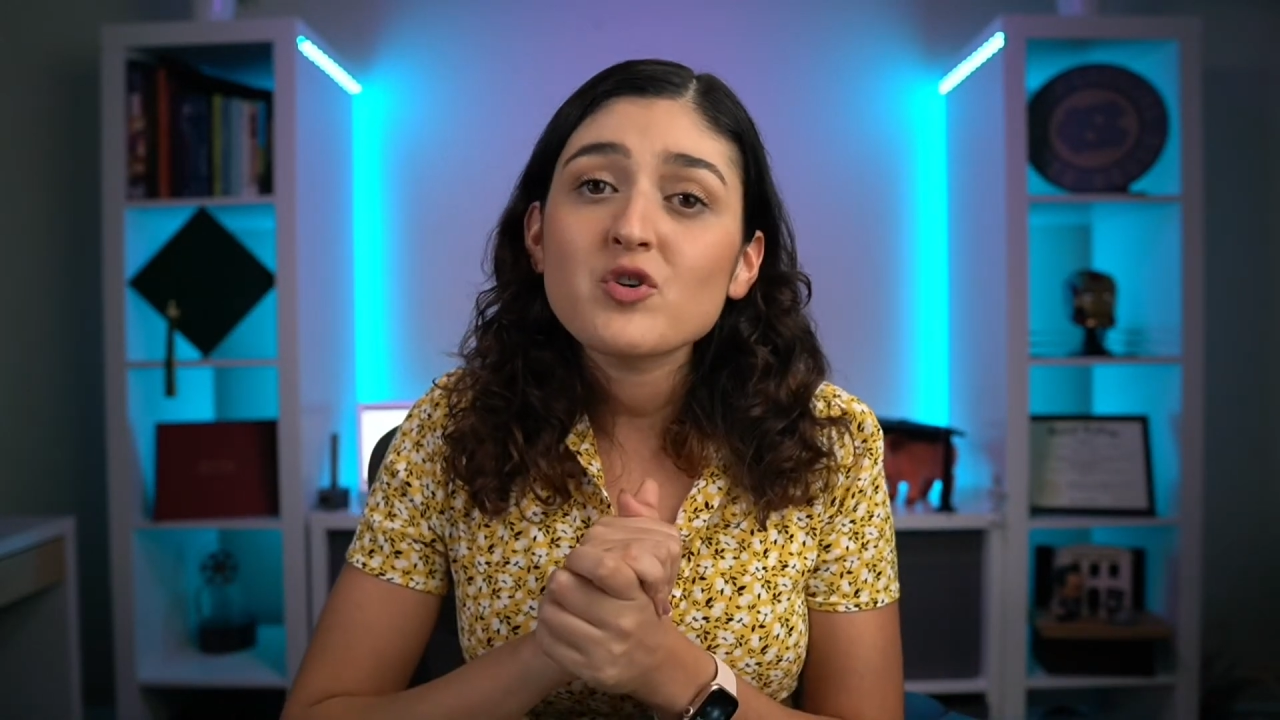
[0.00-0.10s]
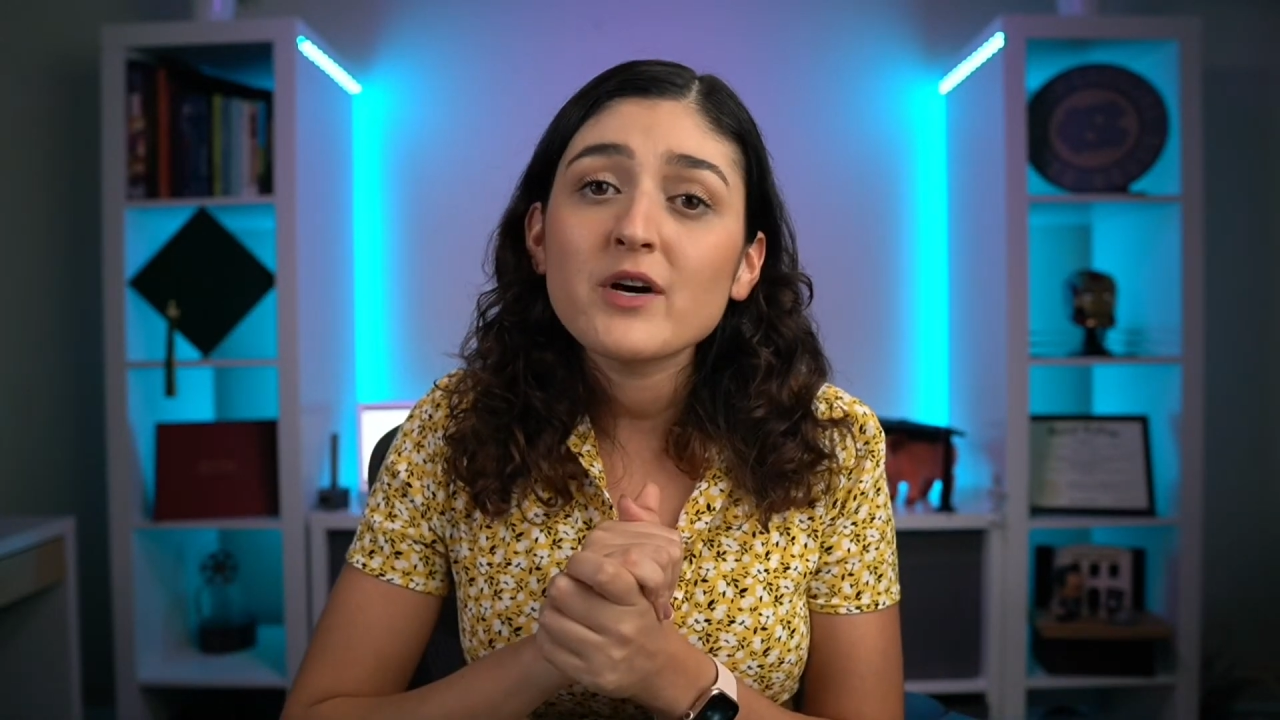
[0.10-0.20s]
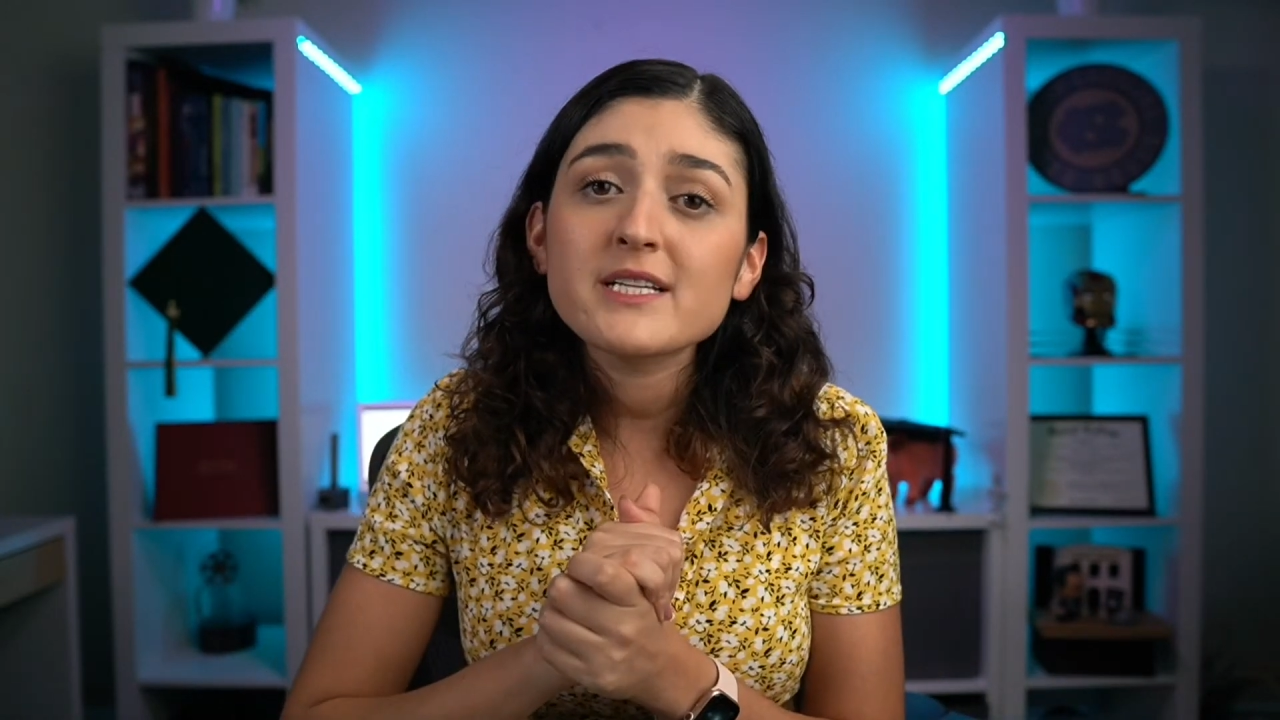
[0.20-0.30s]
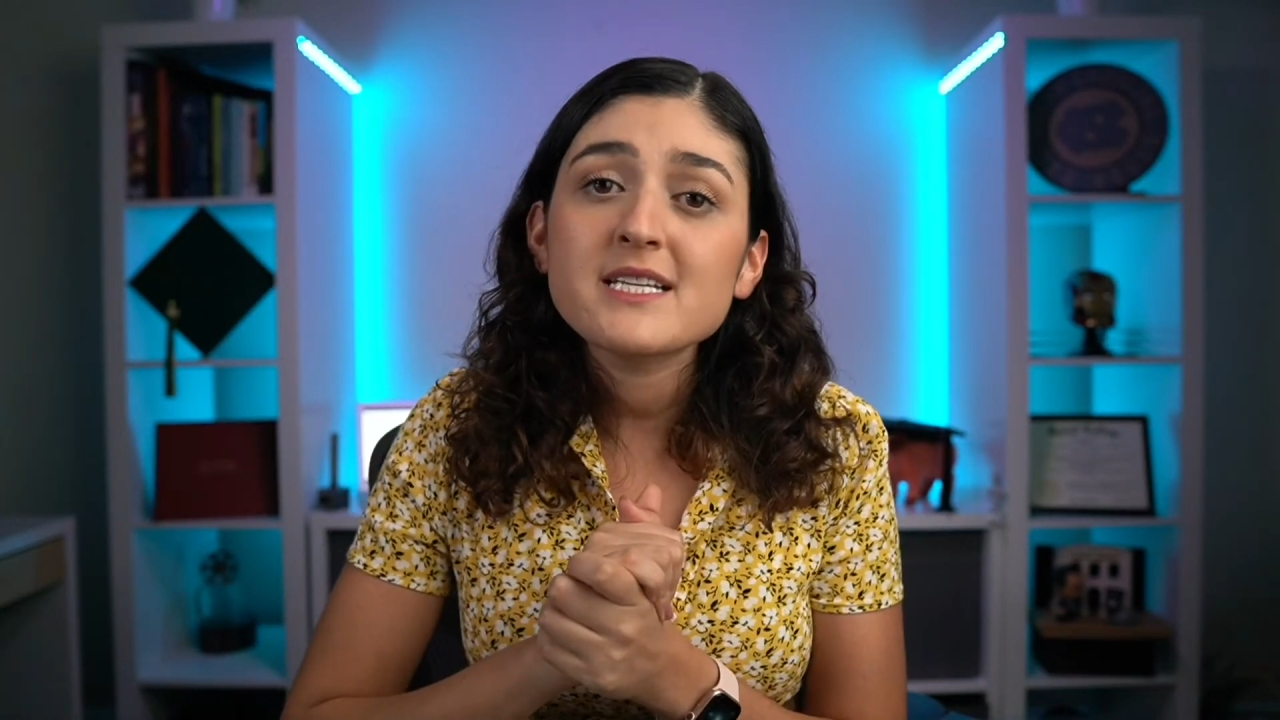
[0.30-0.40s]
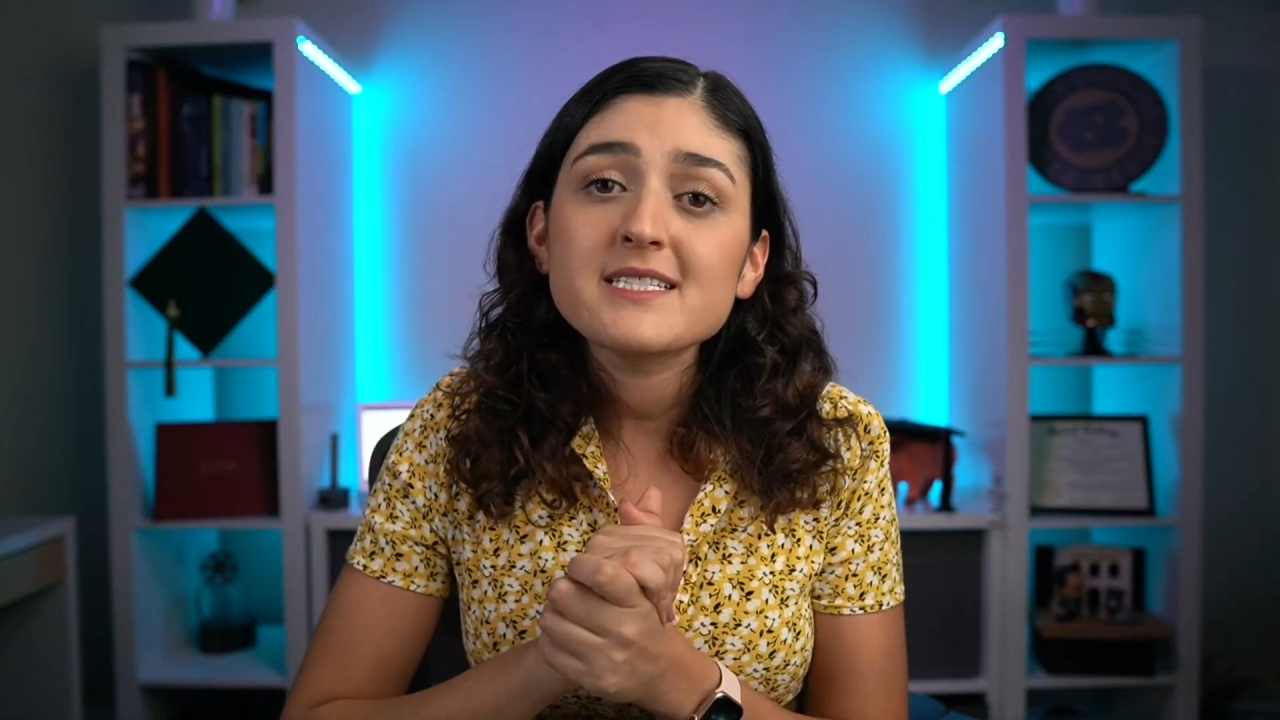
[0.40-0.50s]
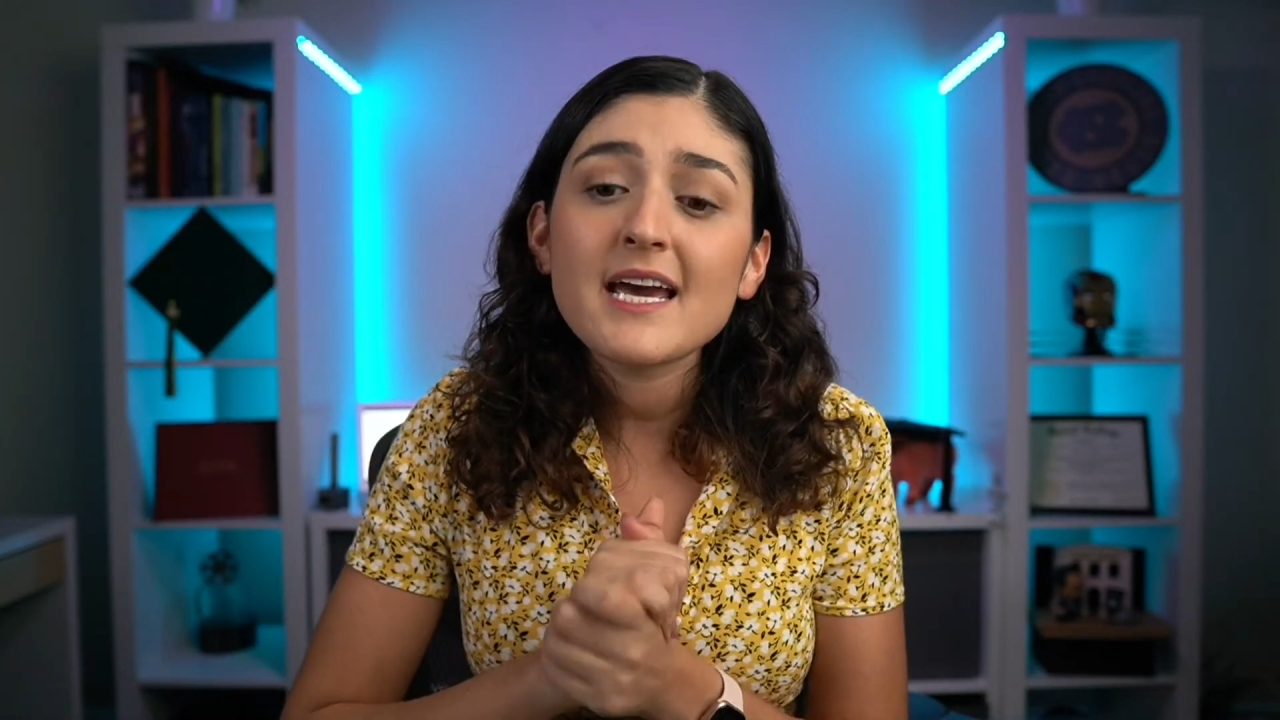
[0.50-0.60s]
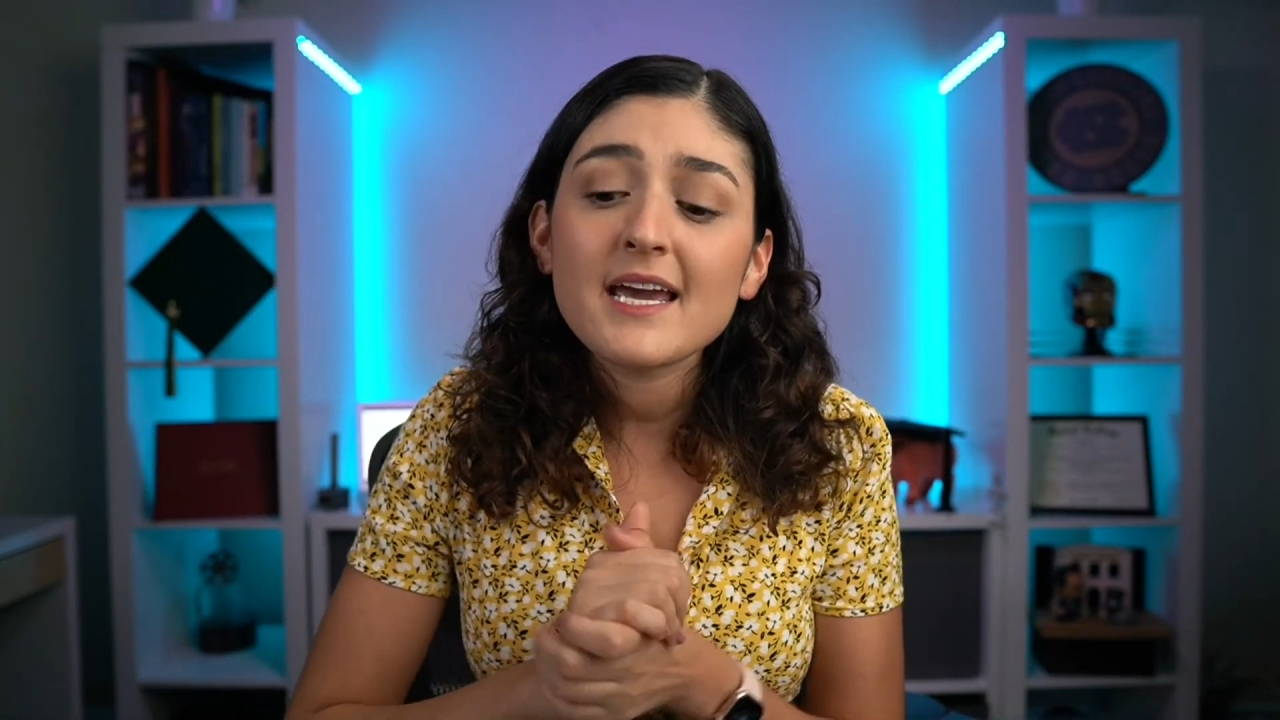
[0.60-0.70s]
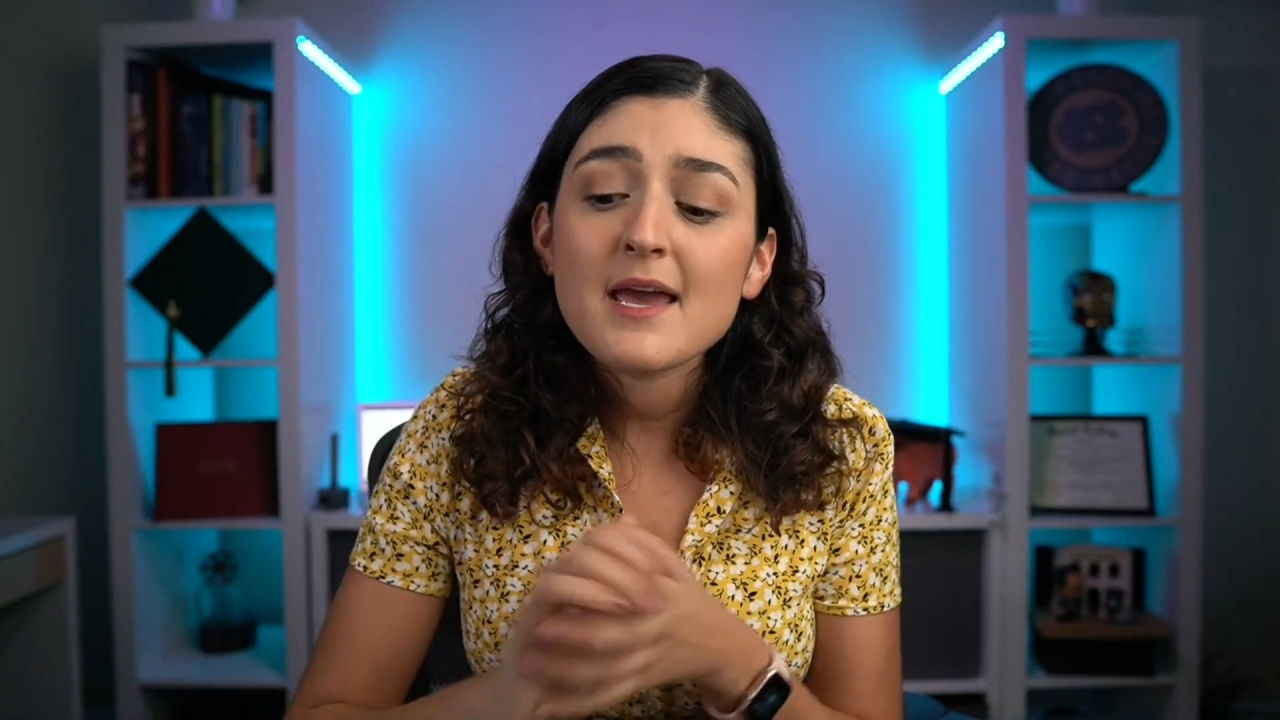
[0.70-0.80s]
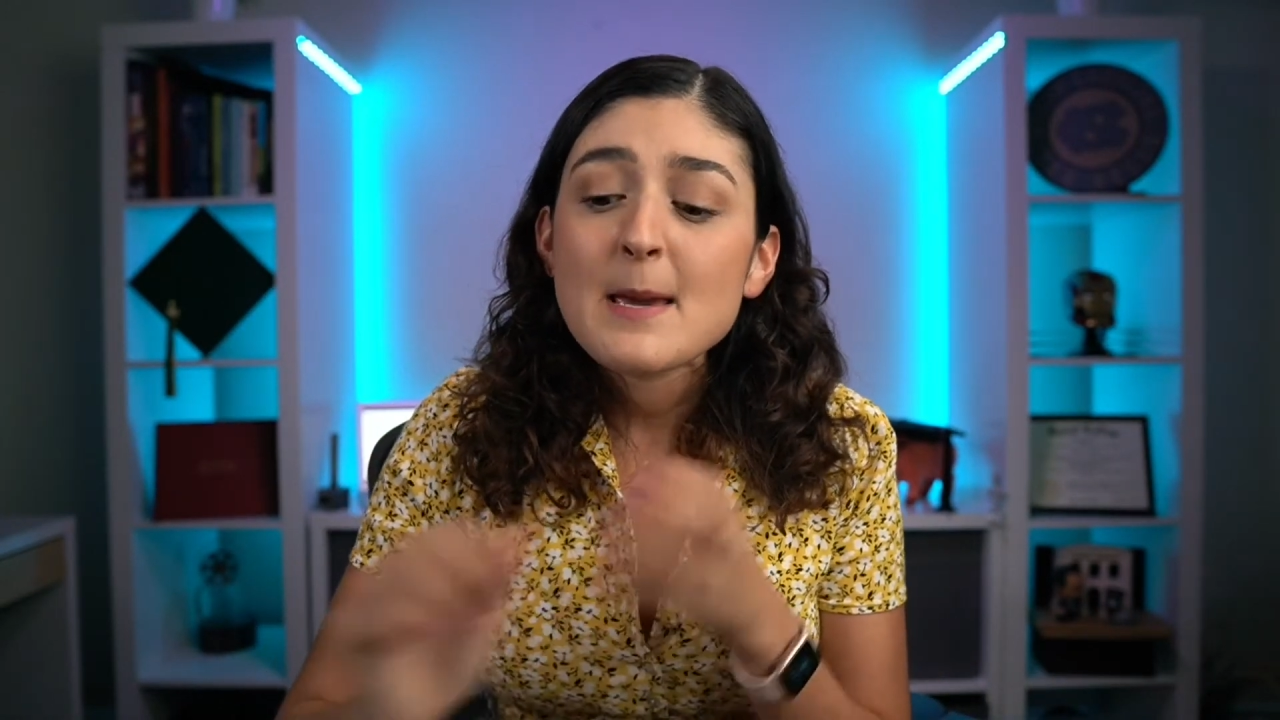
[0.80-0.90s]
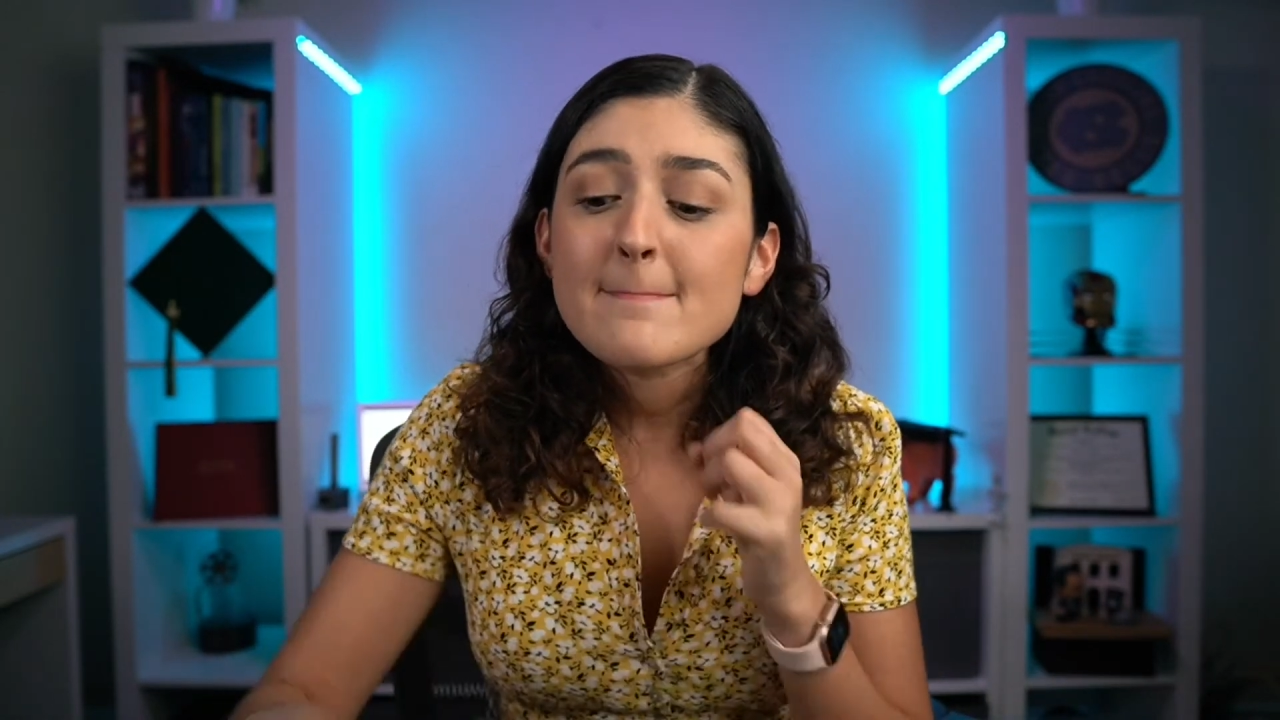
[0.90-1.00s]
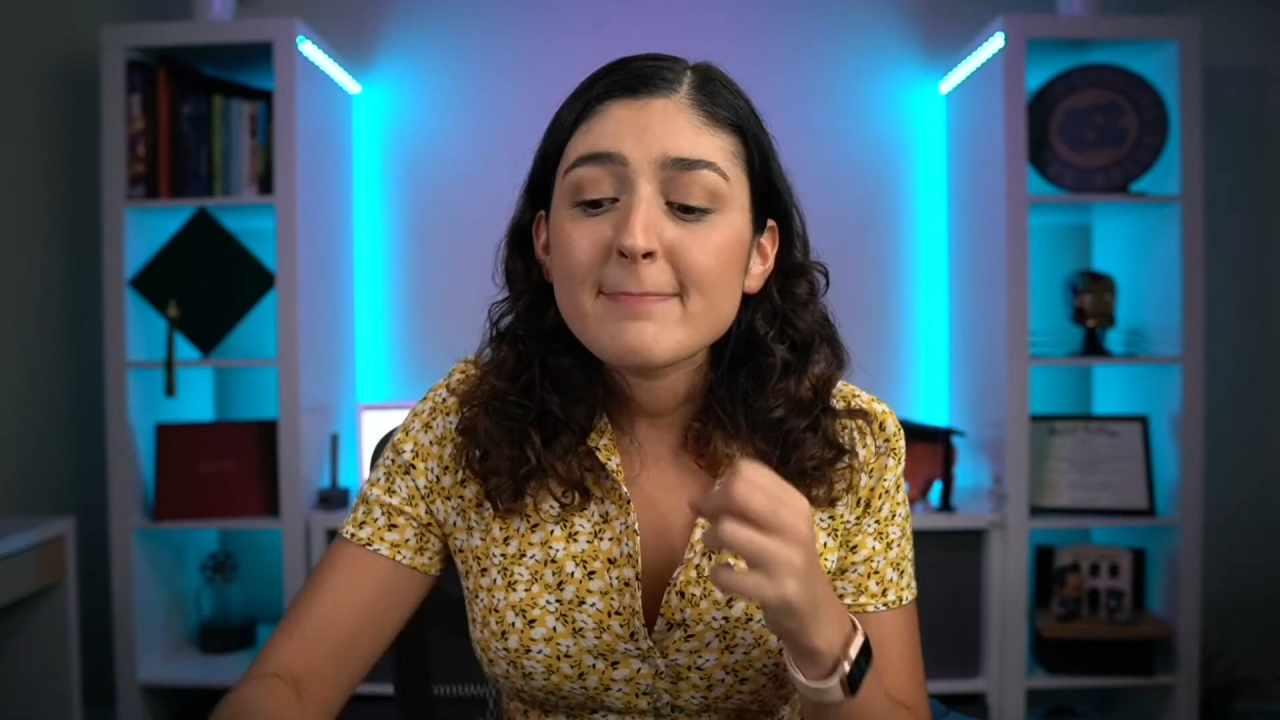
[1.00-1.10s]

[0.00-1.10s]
join today,